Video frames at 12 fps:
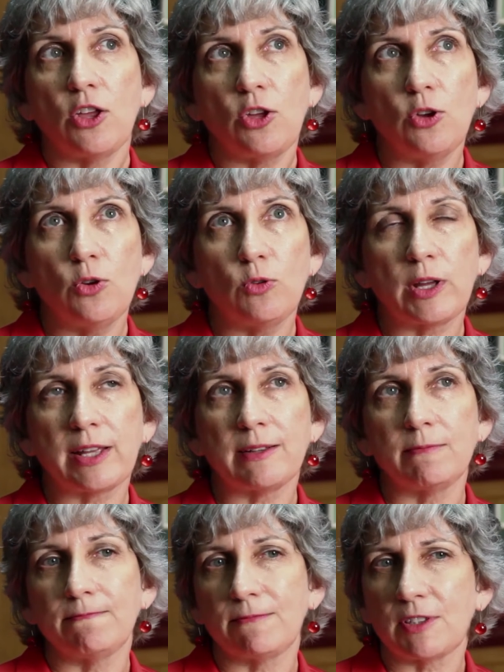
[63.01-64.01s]
You
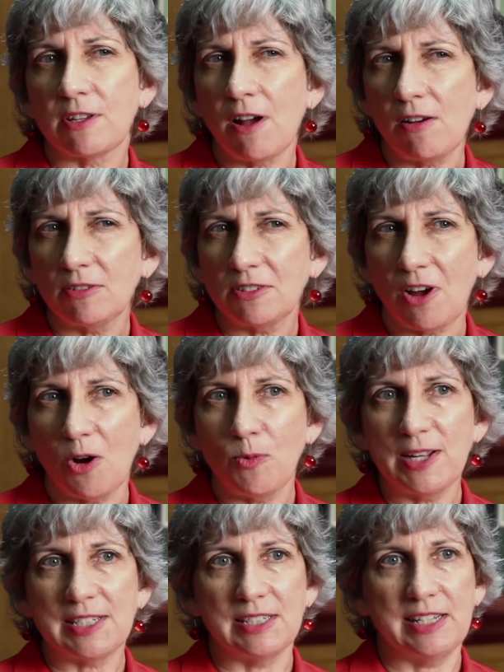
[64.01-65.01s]
don't
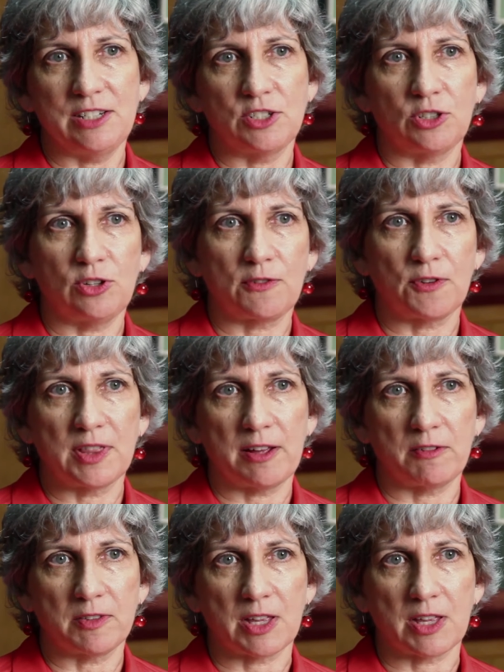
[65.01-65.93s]
always need to look for the,